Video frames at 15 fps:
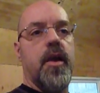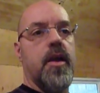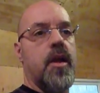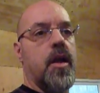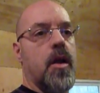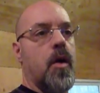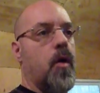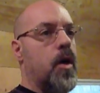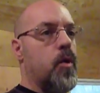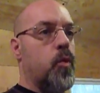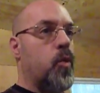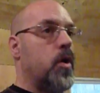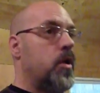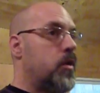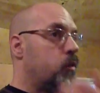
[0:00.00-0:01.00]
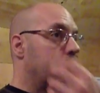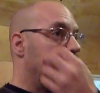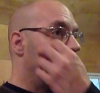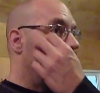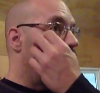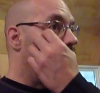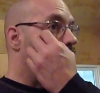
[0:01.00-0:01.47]
You know, it really,
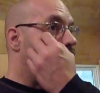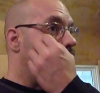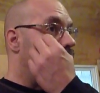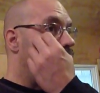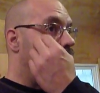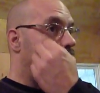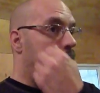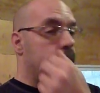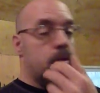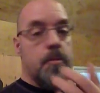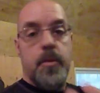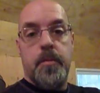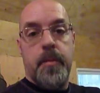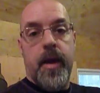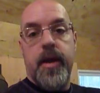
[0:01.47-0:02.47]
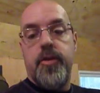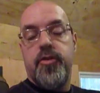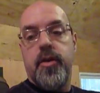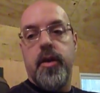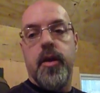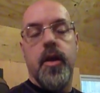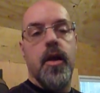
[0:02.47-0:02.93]
really is. And you just have to be patient.